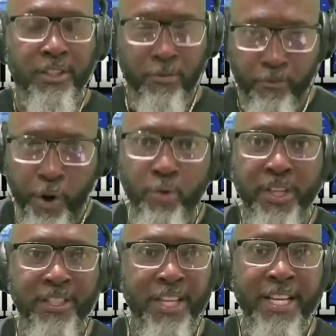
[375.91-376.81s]
to
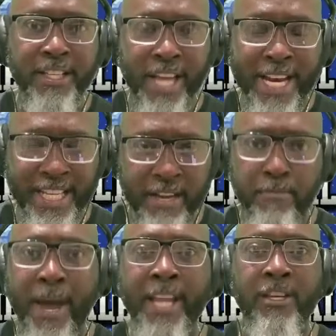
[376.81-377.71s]
focus and and
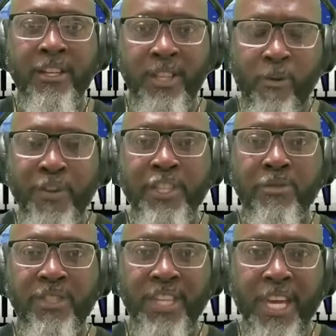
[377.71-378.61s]
get back to the
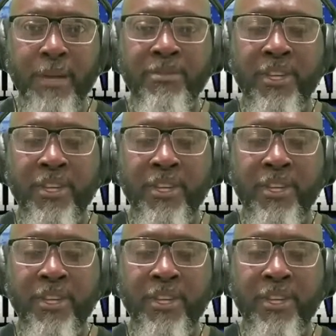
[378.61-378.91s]
defensive scheme,